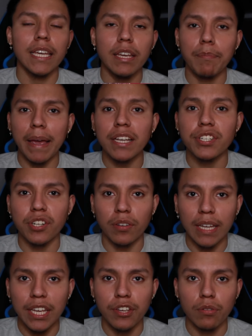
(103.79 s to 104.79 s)
He makes
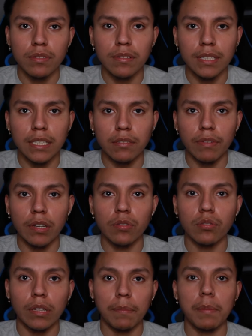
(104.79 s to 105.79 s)
sure that he uses these
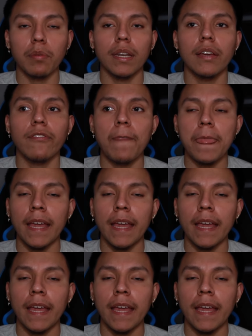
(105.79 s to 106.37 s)
fears so that people live